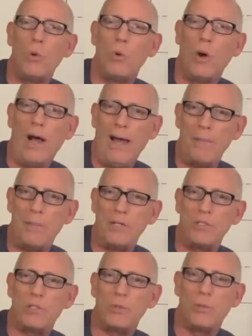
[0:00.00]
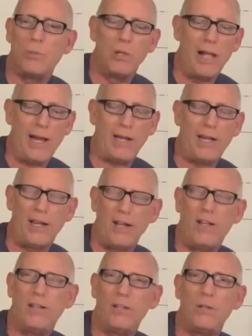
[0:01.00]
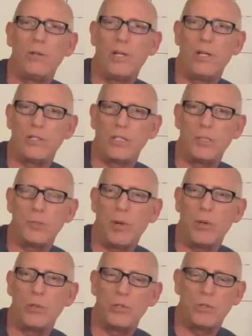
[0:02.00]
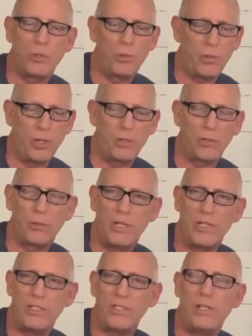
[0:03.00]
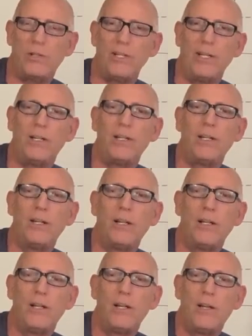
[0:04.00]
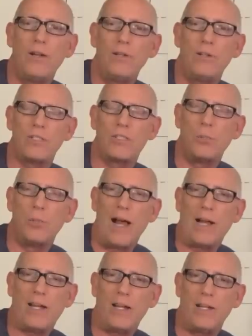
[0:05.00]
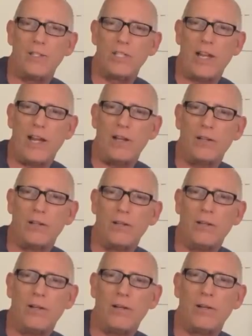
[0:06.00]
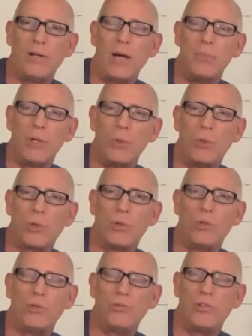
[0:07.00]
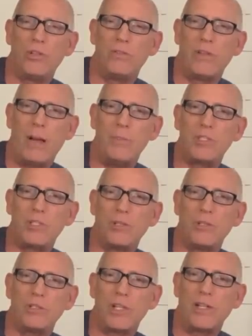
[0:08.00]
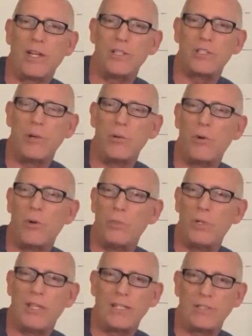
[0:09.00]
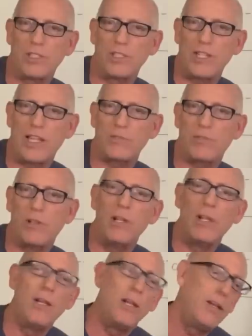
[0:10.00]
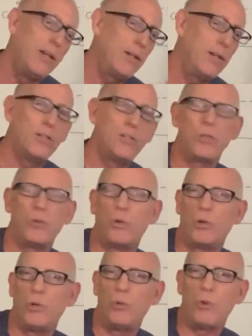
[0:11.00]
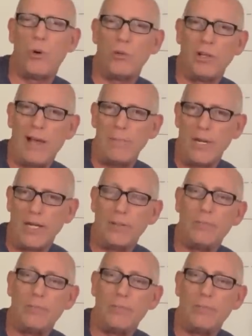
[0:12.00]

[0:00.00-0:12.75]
What happens to a black kid who gets exposed to critical race theory? Does the black kid say, Oh, I'm in a world full of obstacles. I guess I won't be that successful because the world won't let me?